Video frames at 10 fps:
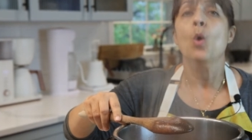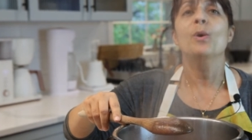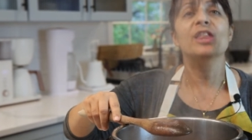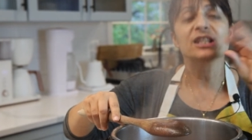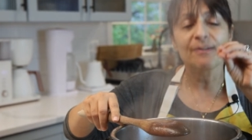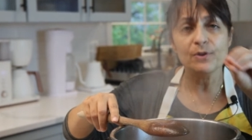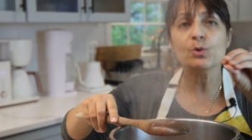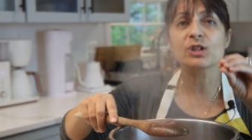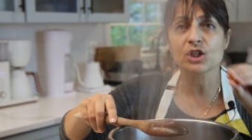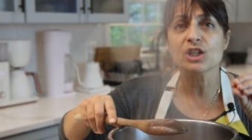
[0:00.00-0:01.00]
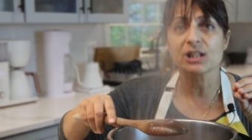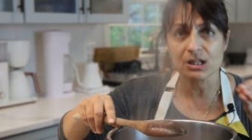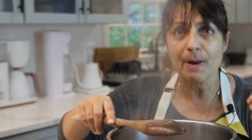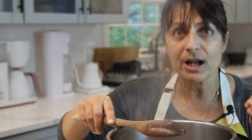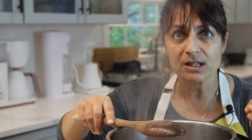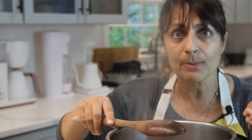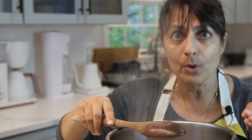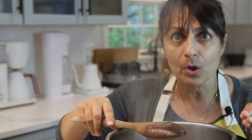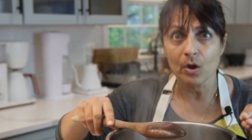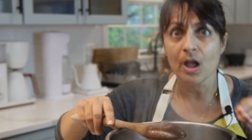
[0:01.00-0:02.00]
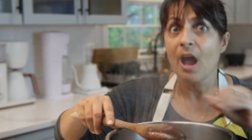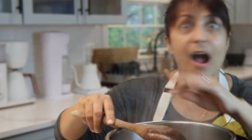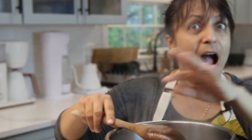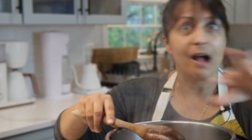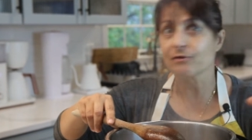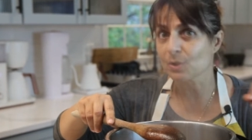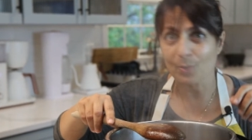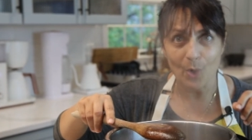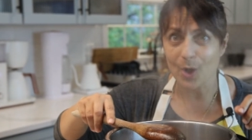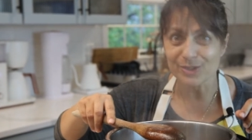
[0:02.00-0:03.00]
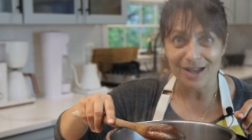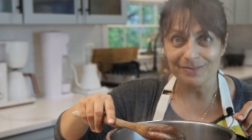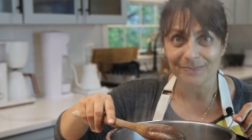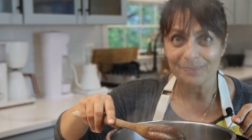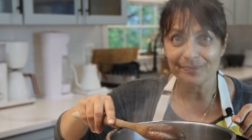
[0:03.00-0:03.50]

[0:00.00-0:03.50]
with as few dishes as possible after we're all done.